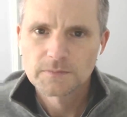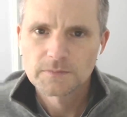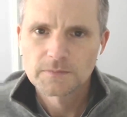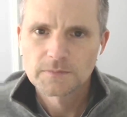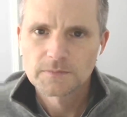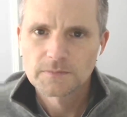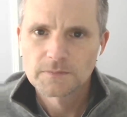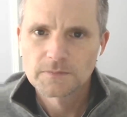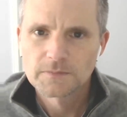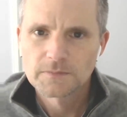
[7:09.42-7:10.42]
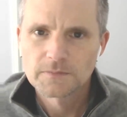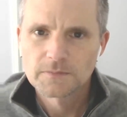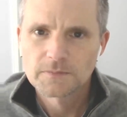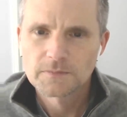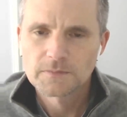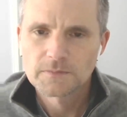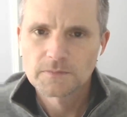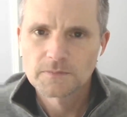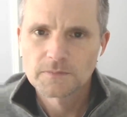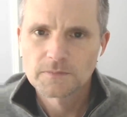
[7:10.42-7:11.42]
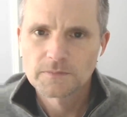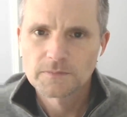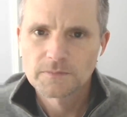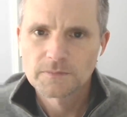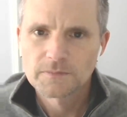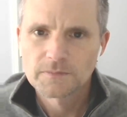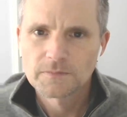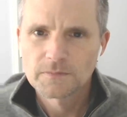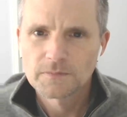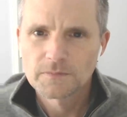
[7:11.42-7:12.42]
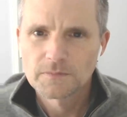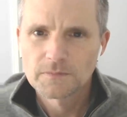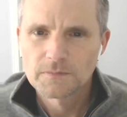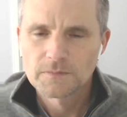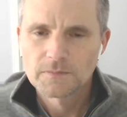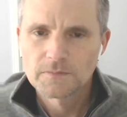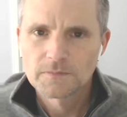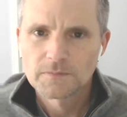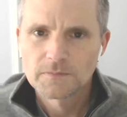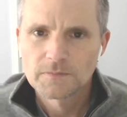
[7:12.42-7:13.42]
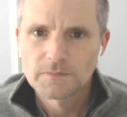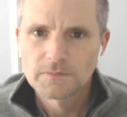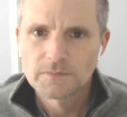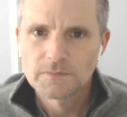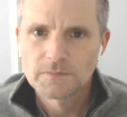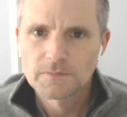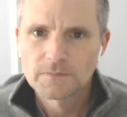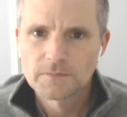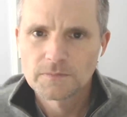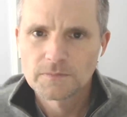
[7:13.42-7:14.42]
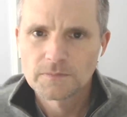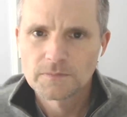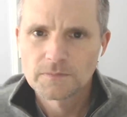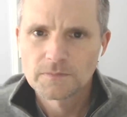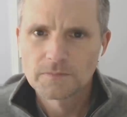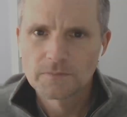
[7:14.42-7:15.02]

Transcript: No words are spoken by the person on screen.